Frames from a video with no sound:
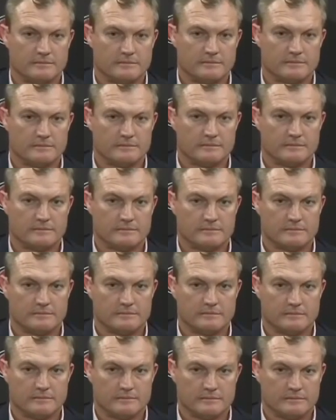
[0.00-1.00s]

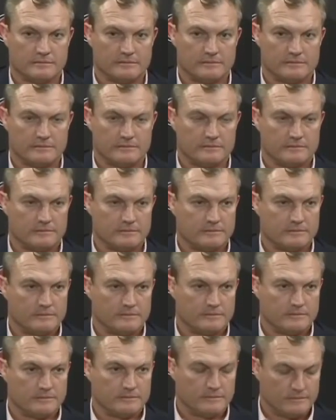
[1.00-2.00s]

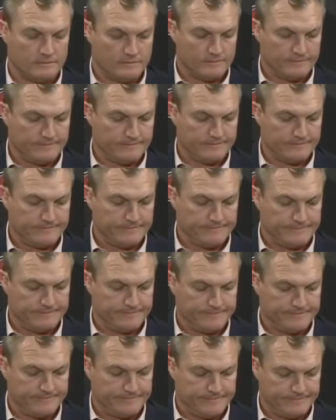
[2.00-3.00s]

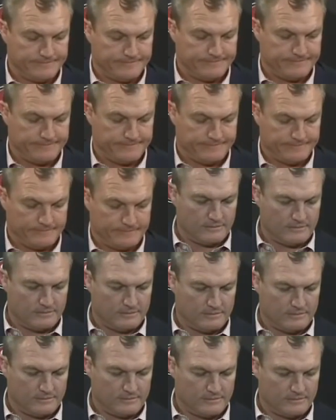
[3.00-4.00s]

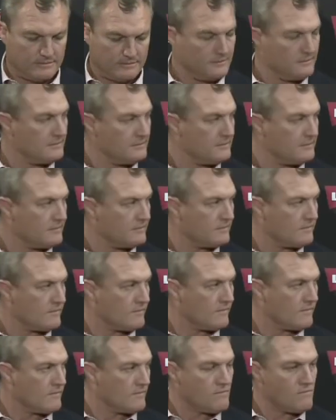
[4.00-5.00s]

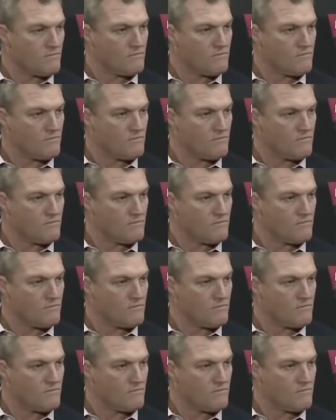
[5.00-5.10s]
The person shown says nothing.